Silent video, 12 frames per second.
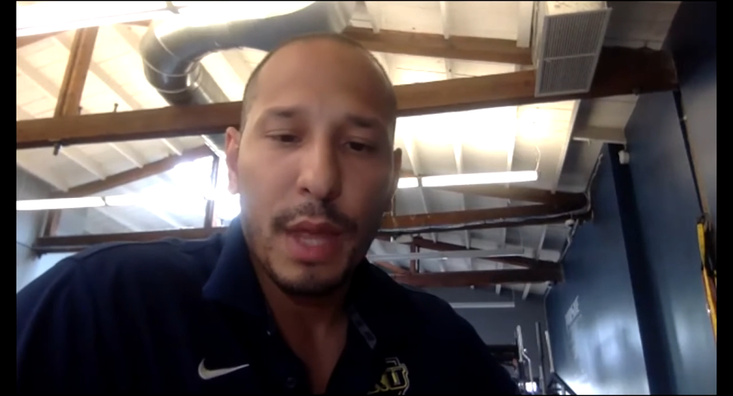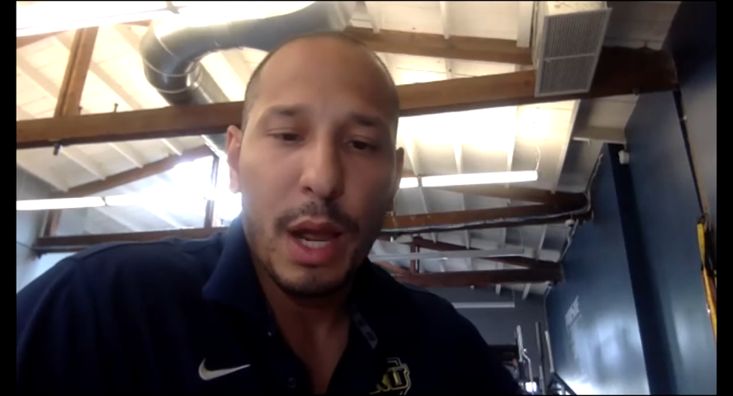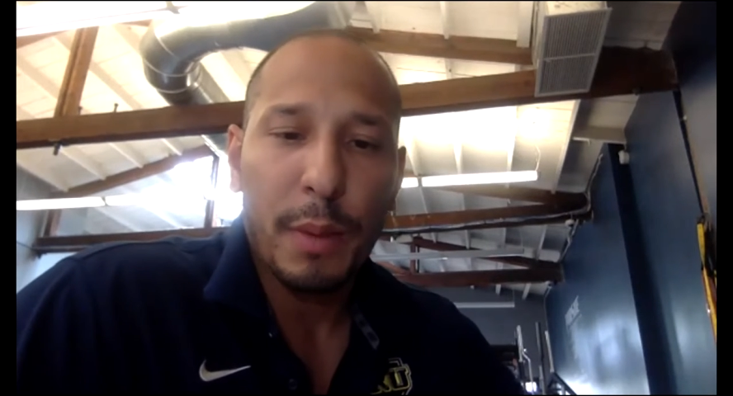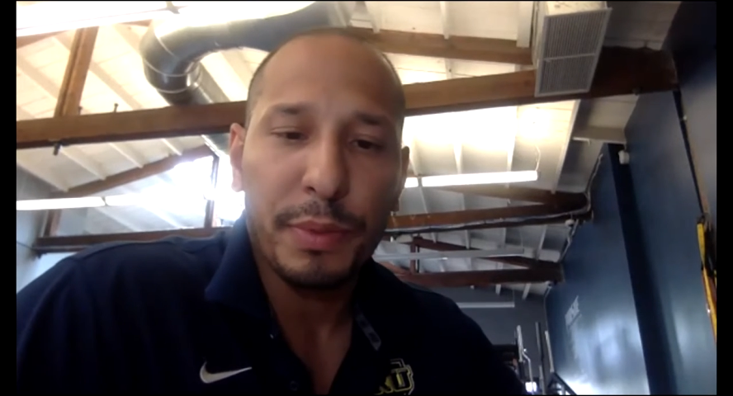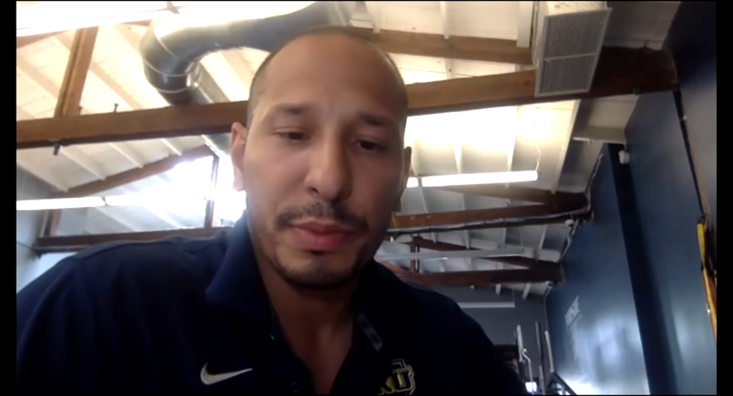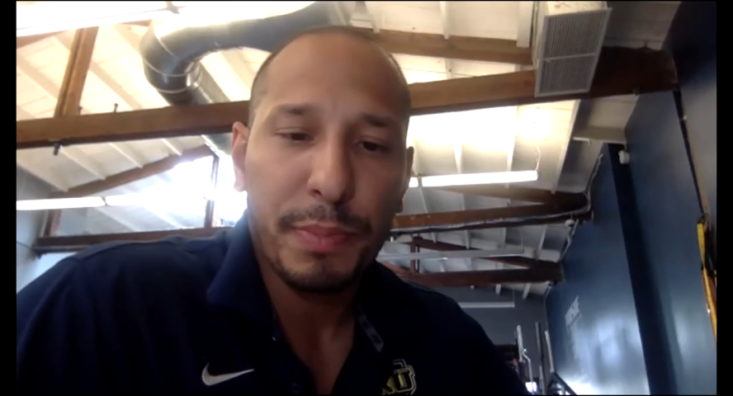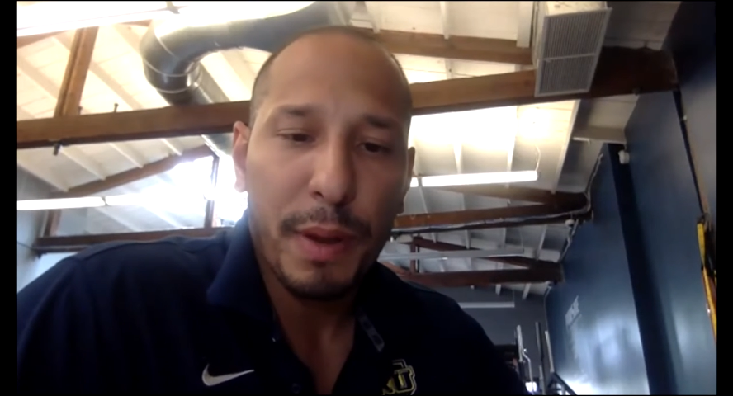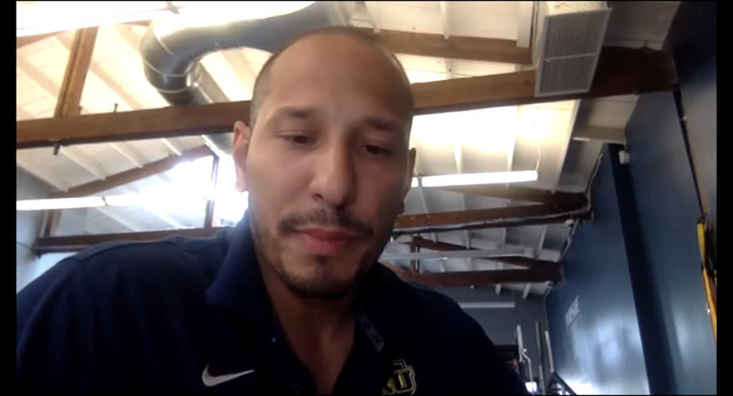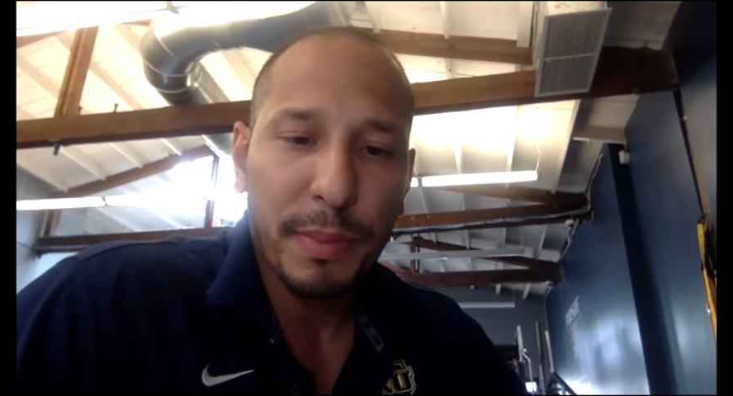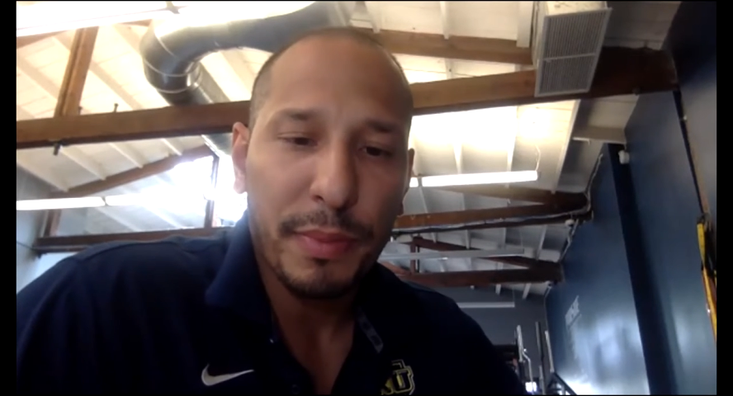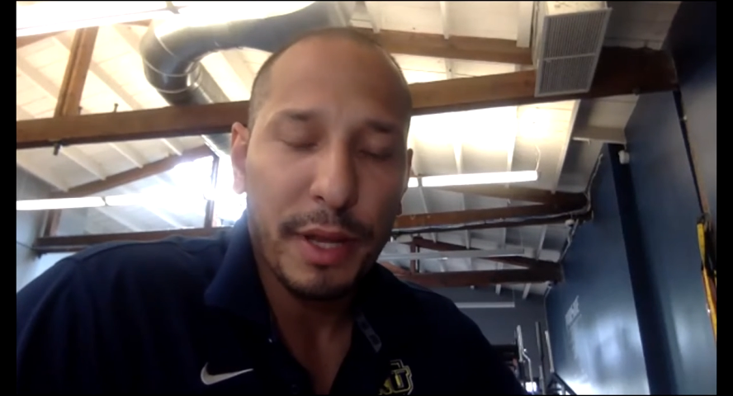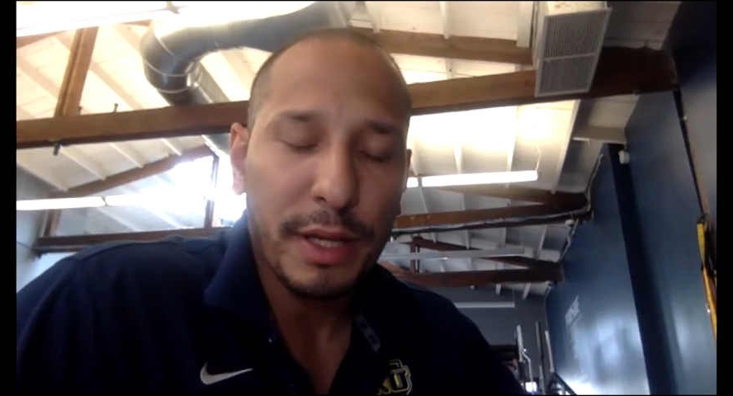helps pump
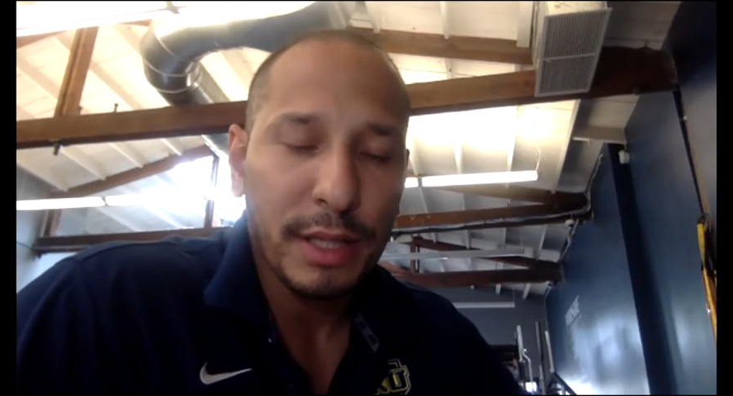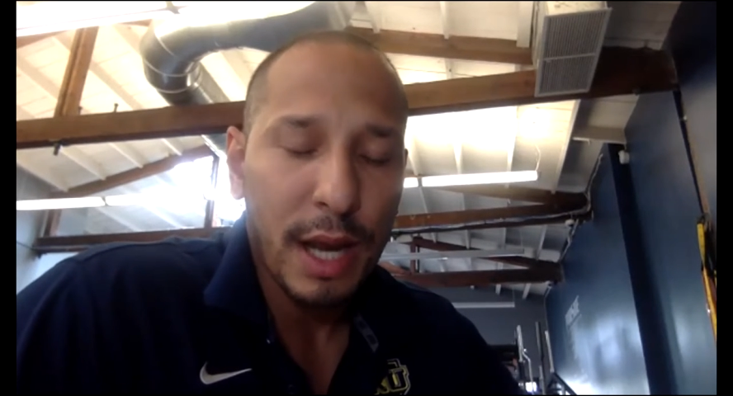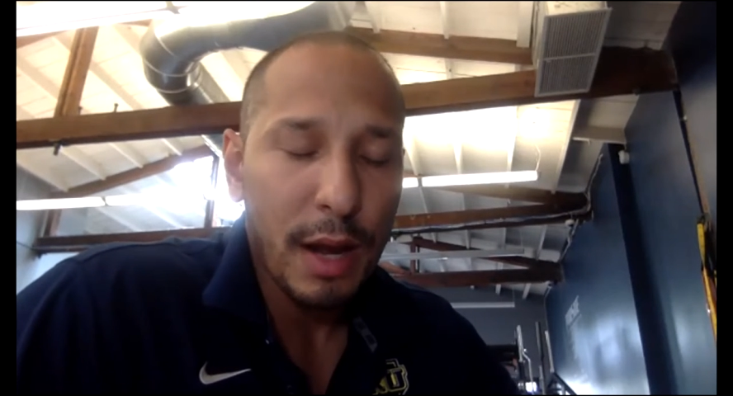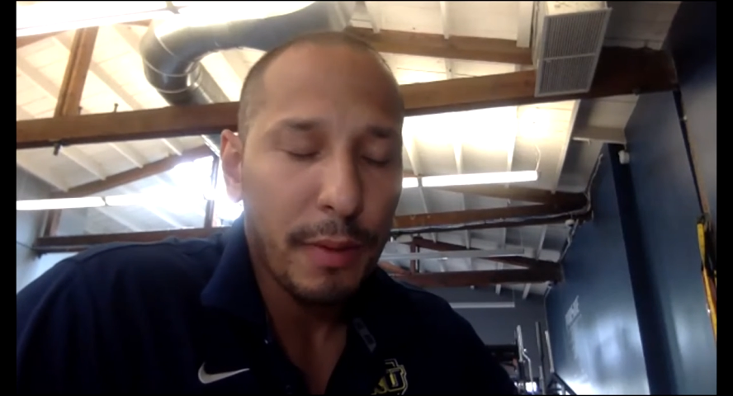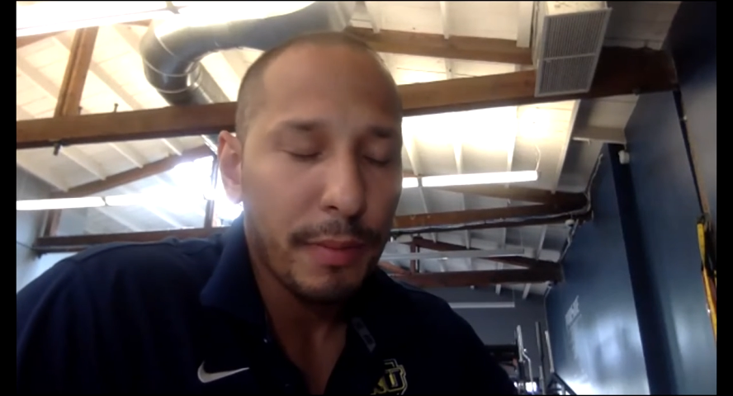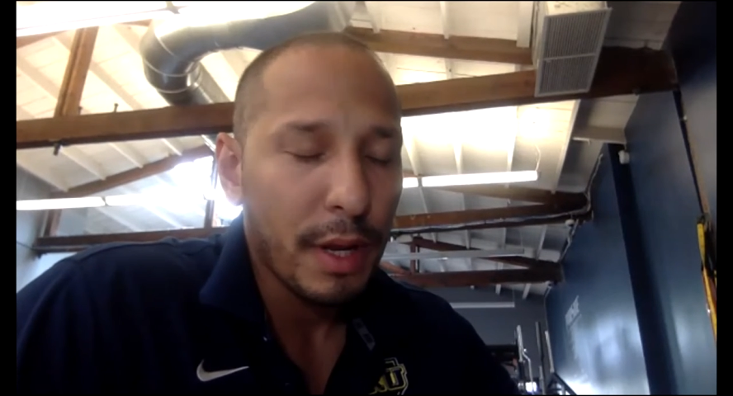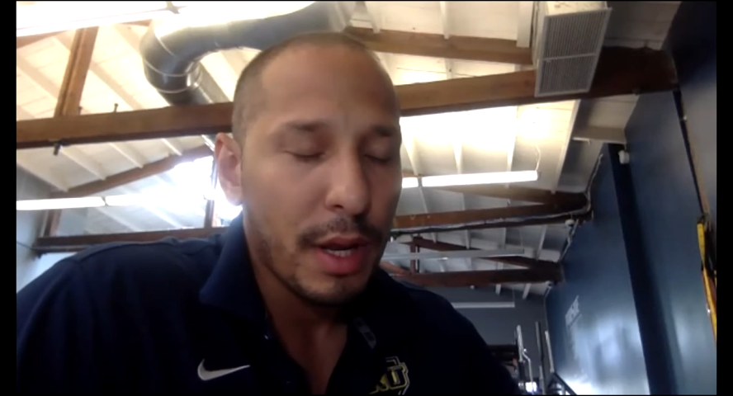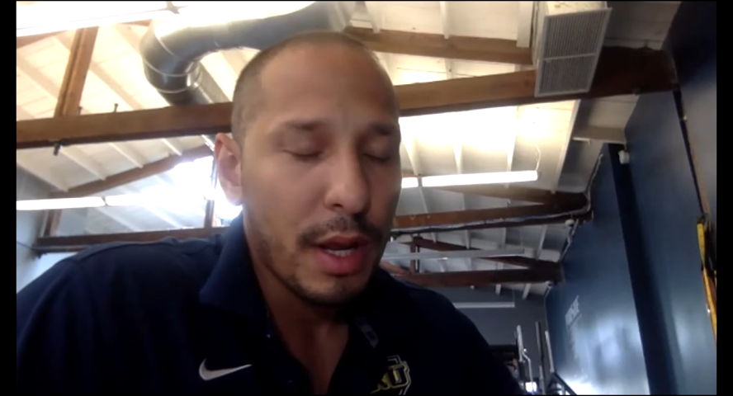some things out.